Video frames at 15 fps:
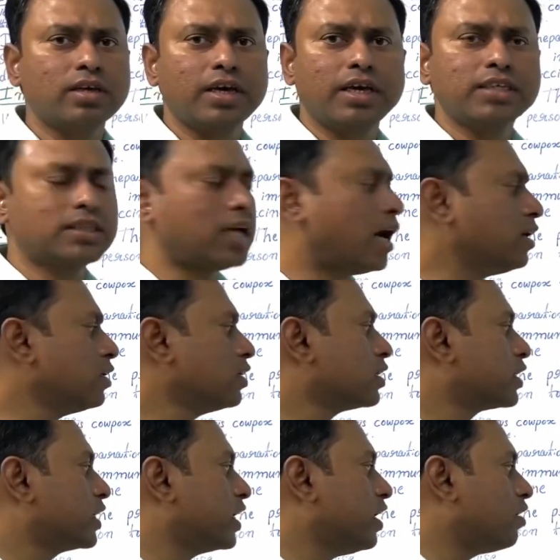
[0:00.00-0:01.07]
is the
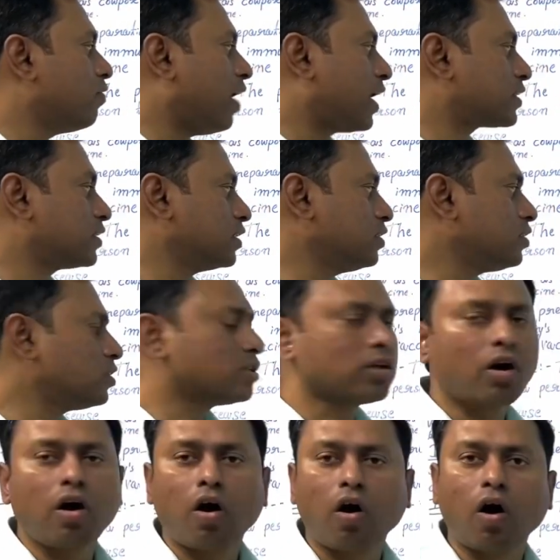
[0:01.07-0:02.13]
killed vaccines
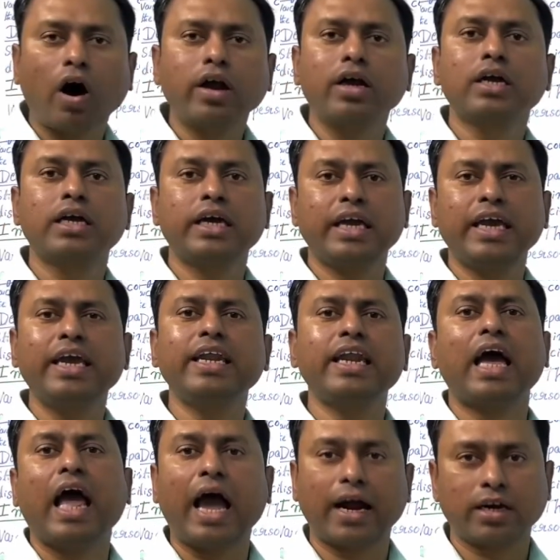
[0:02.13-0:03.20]
or
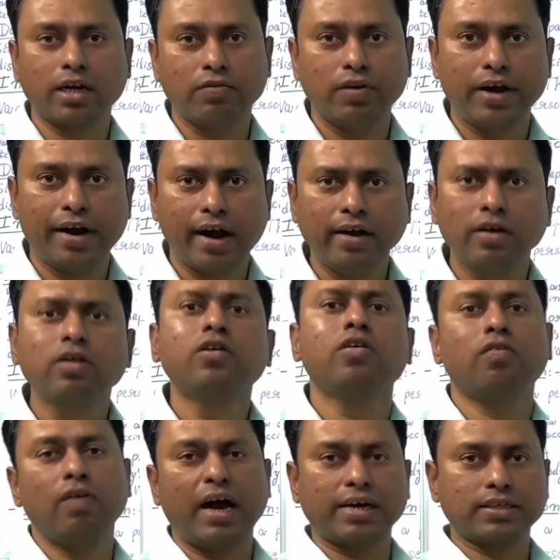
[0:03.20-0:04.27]
inactivated
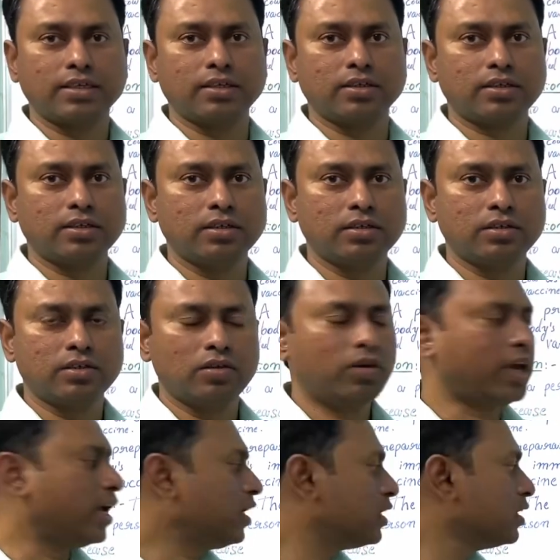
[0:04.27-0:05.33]
vaccines.
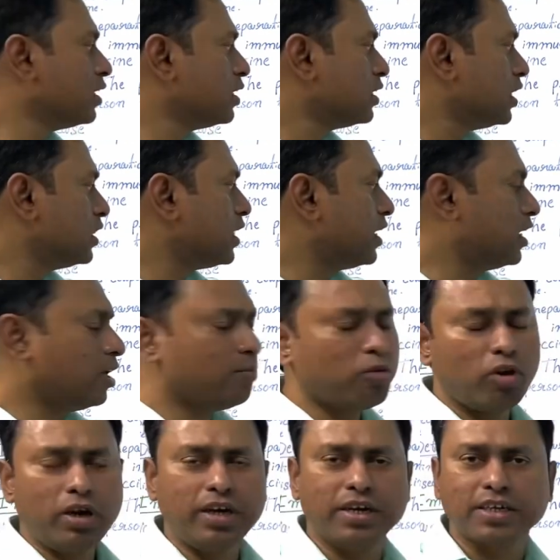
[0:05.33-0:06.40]
Okay, in the name
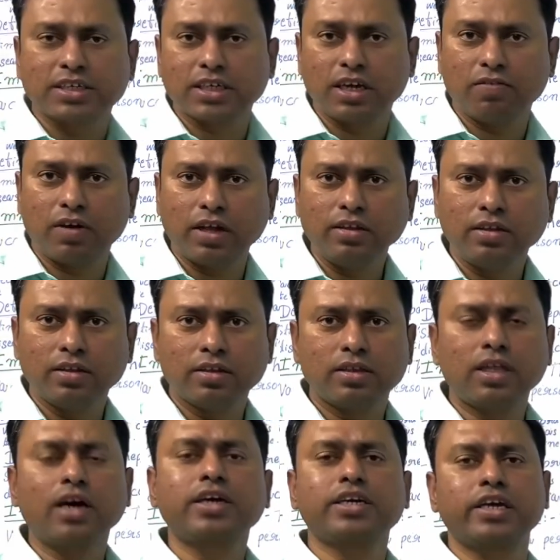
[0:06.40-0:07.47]
only it is given
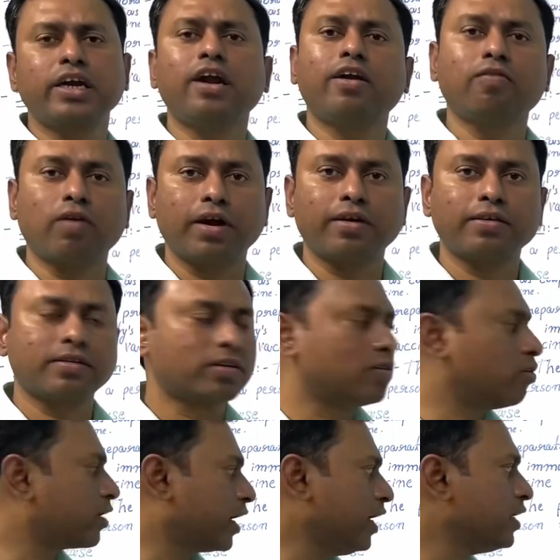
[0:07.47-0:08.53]
the killed one.
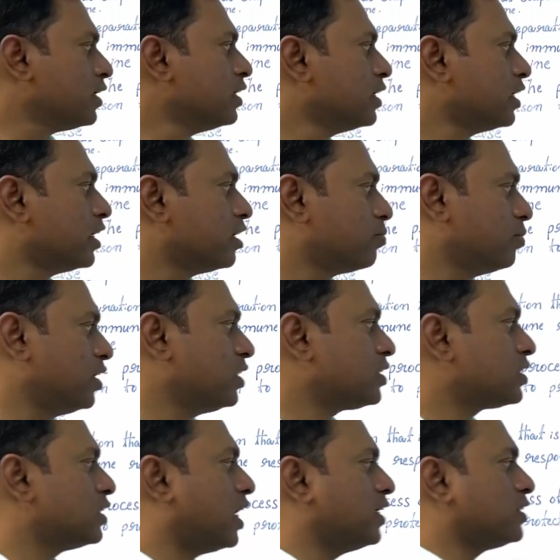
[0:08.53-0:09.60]
Okay, it means
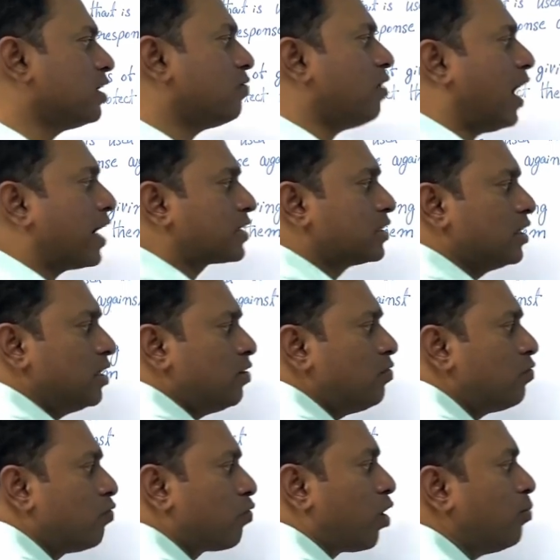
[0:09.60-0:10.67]
that is the
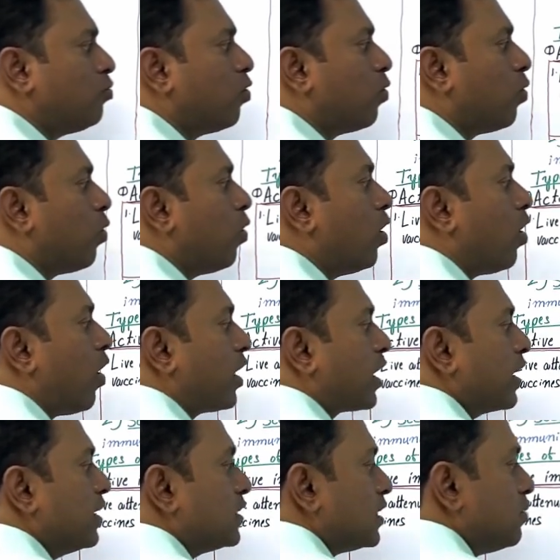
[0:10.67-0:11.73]
vaccine from whole
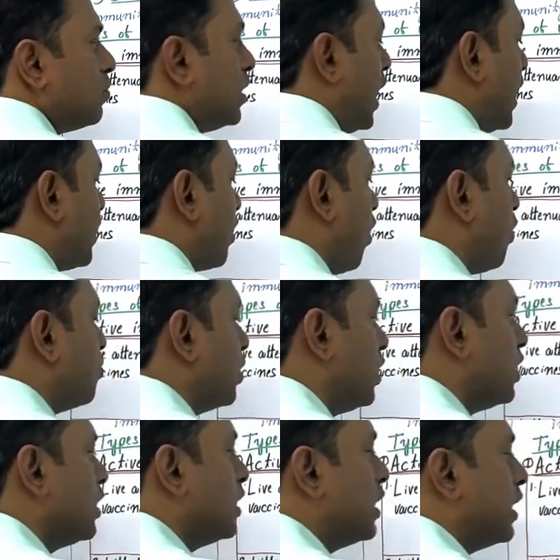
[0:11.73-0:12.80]
organism that have
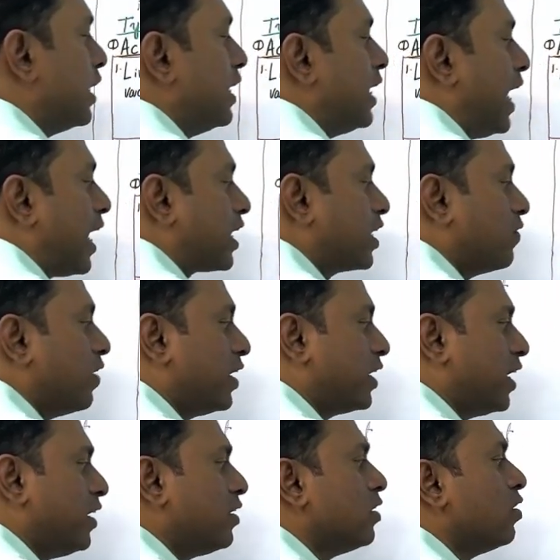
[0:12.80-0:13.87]
been
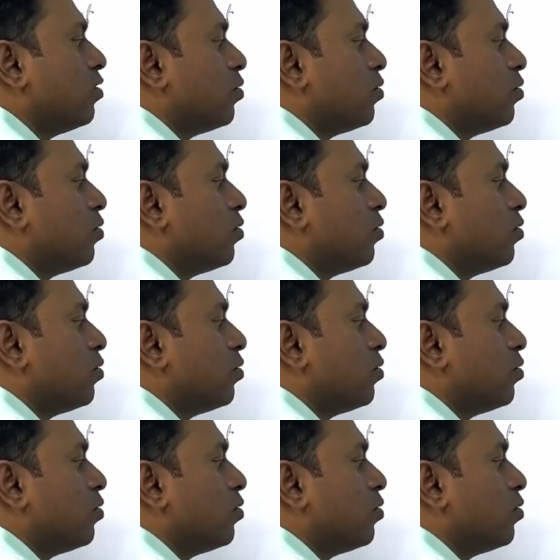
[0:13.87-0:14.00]
inactivated